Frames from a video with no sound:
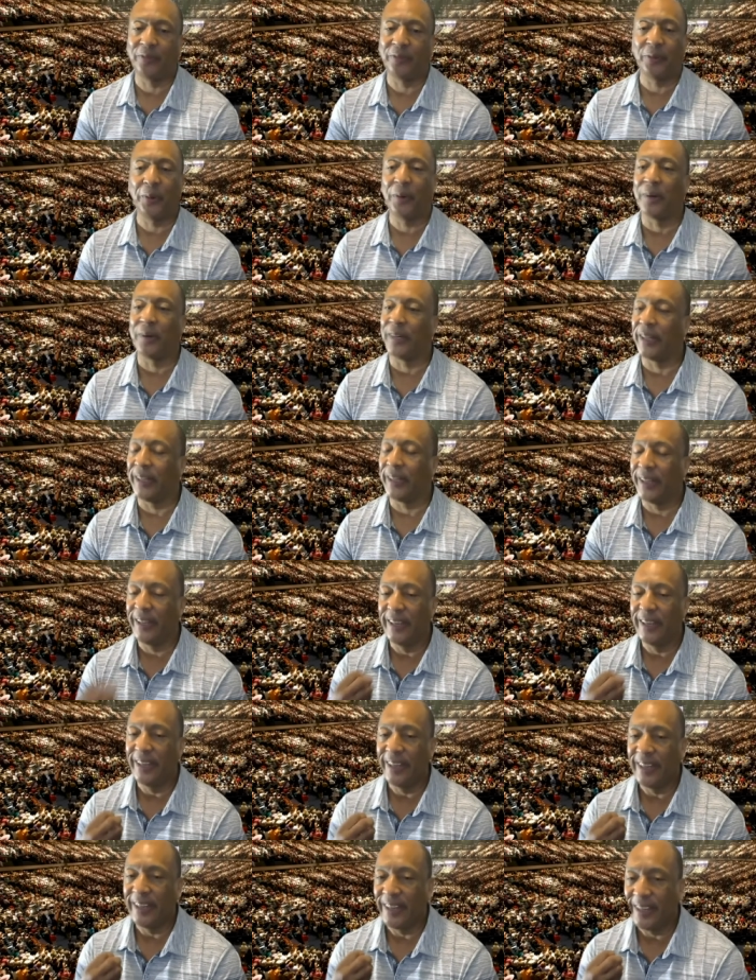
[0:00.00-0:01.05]
for
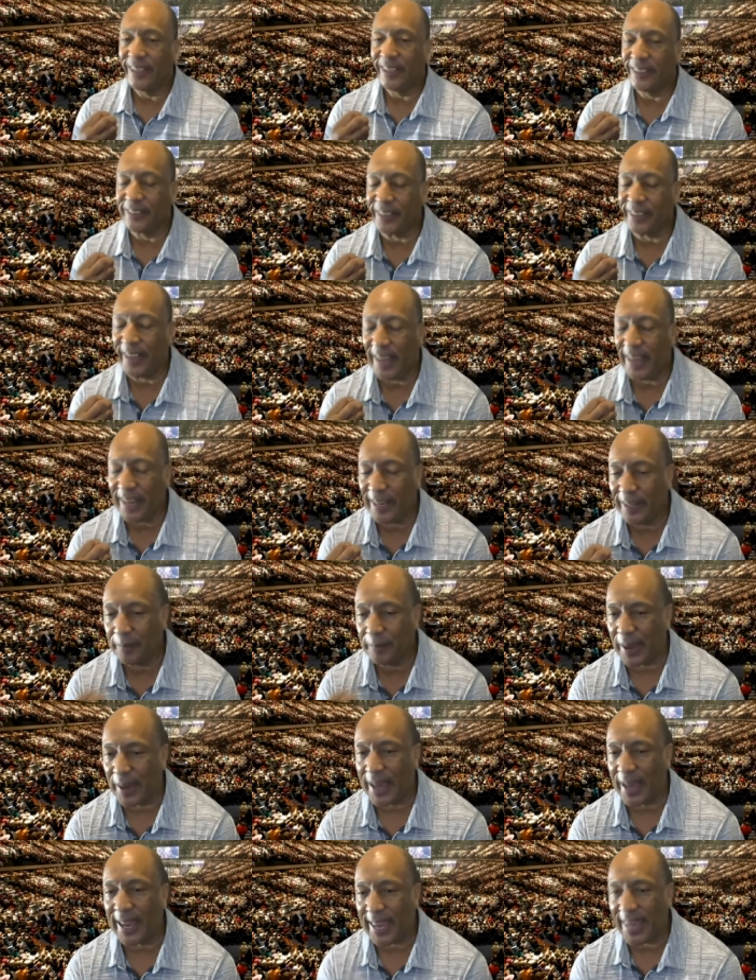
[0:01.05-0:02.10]
to,
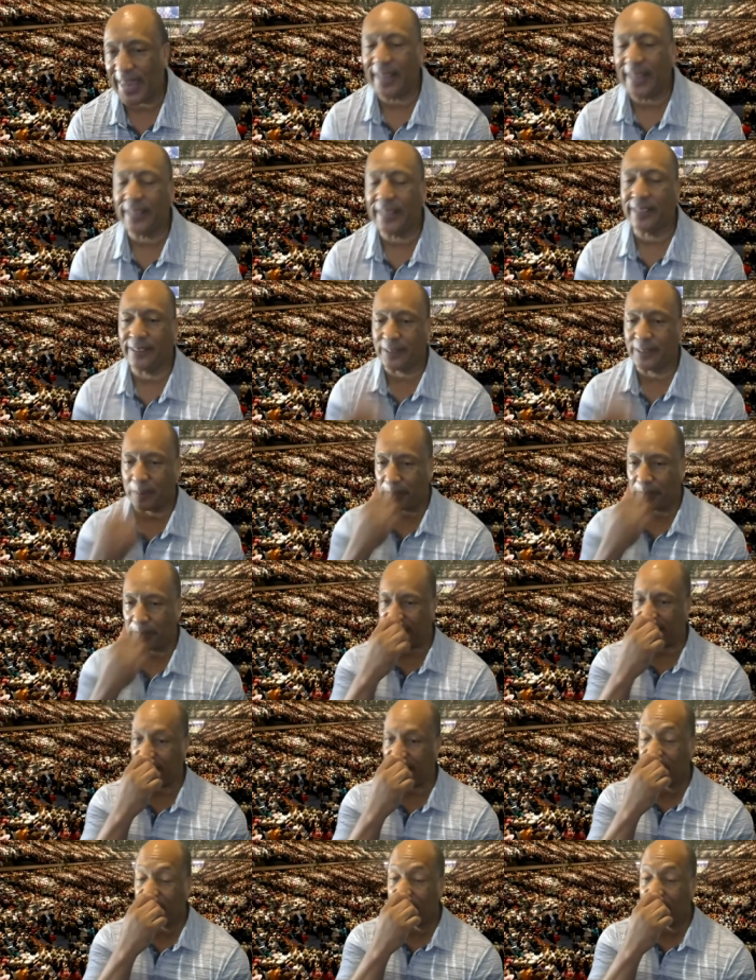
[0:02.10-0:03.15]
by hating
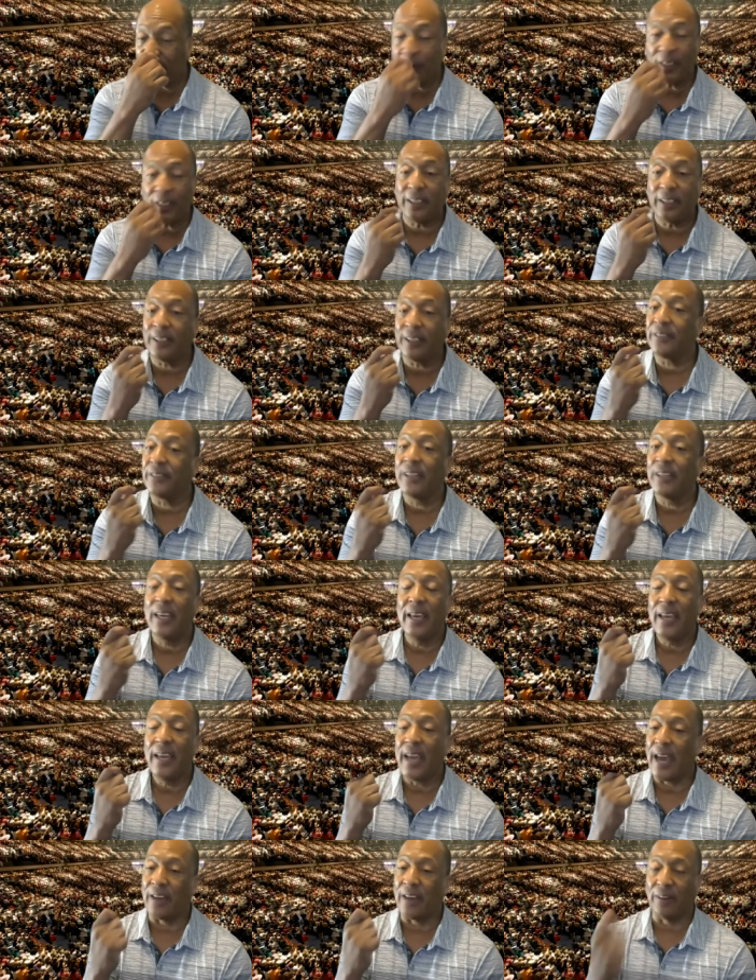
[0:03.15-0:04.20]
somebody just because
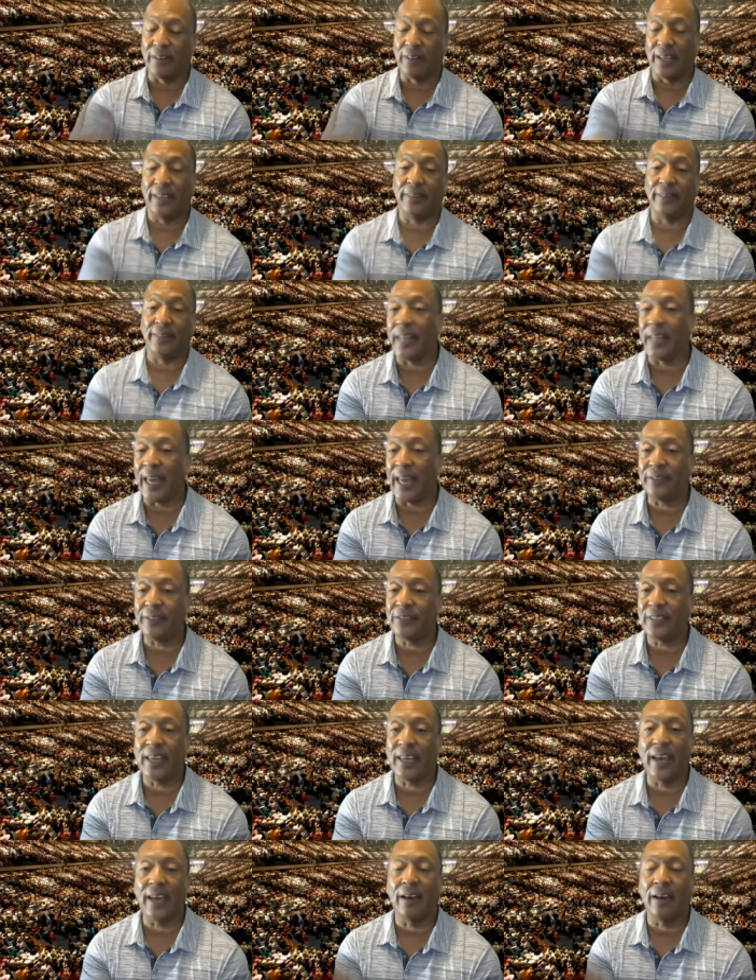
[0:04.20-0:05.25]
I don't like their
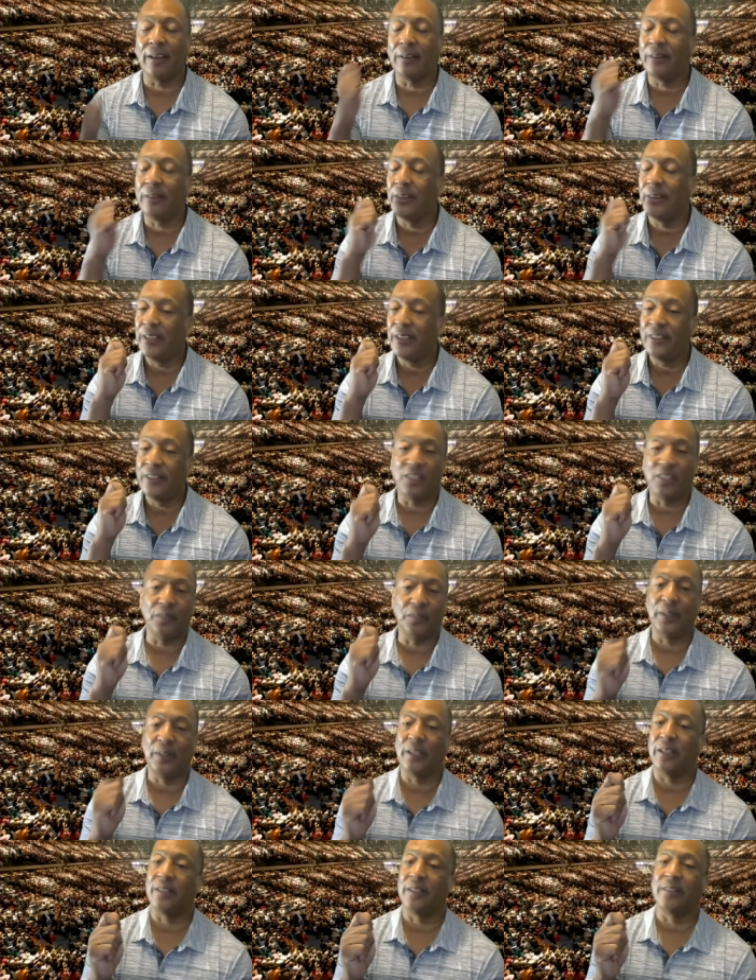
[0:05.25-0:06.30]
lifestyle, just
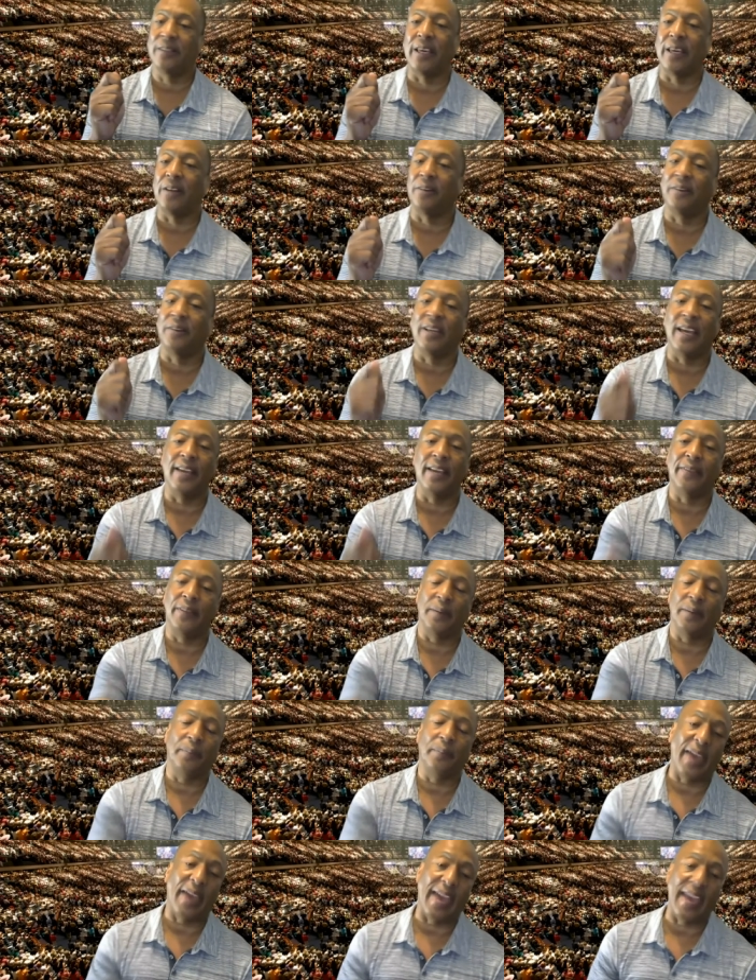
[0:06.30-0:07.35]
because I don't like
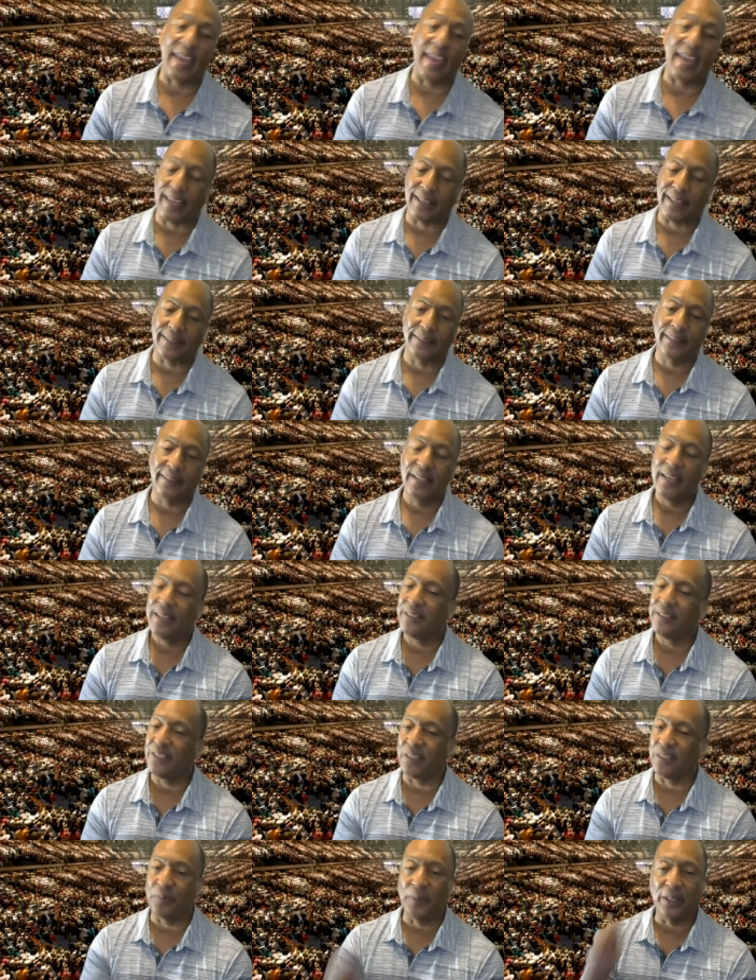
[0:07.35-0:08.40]
their past,
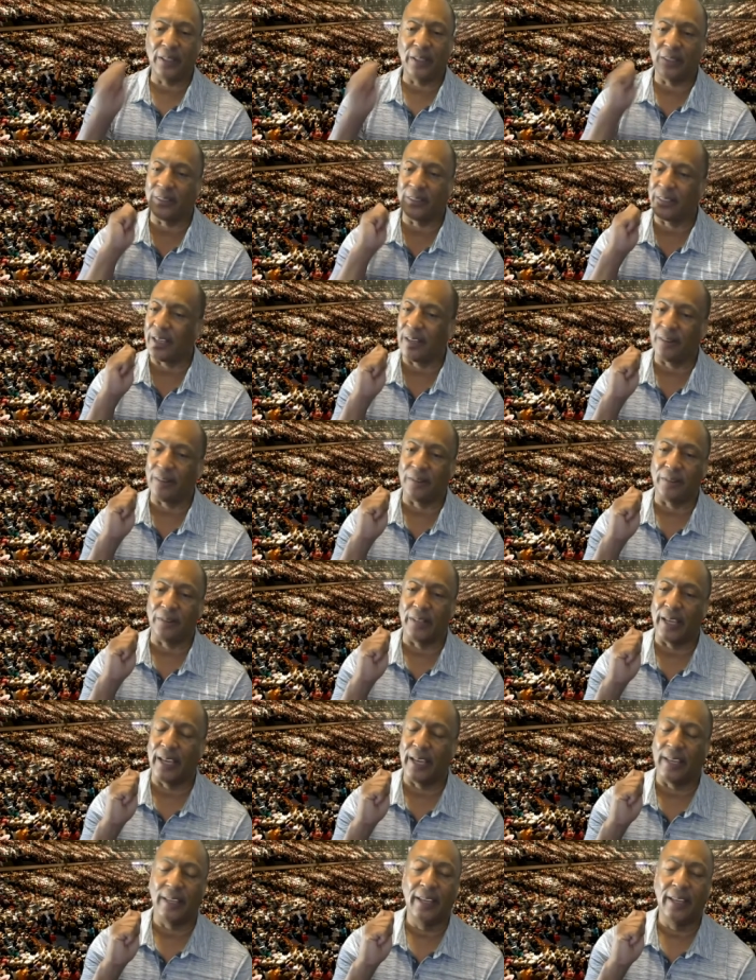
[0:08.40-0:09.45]
just because I don't
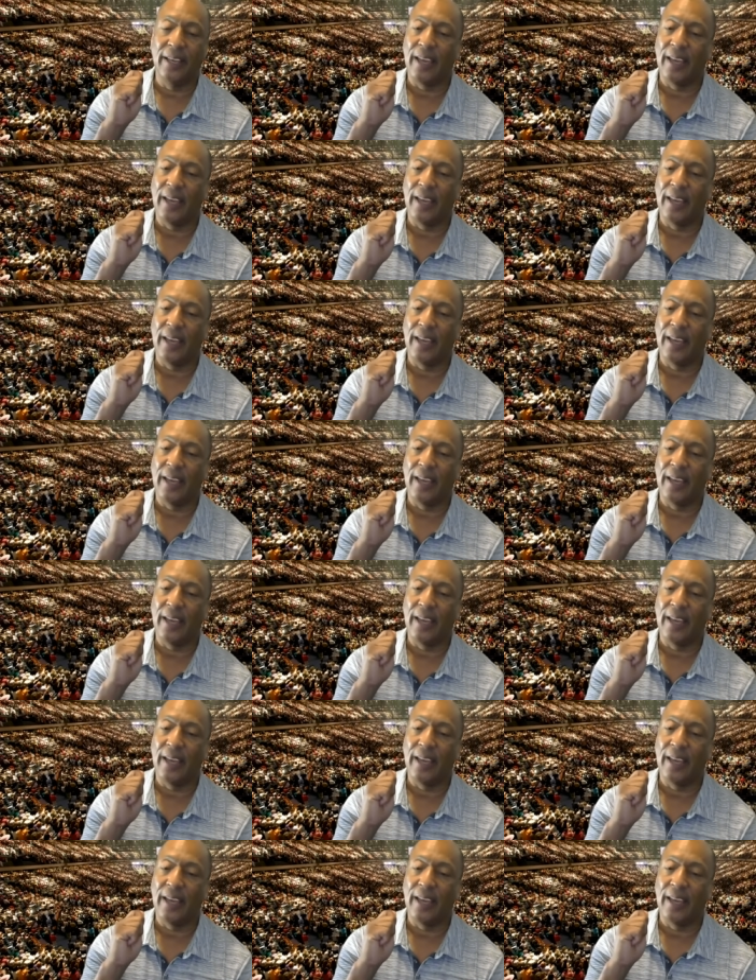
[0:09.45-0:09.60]
like,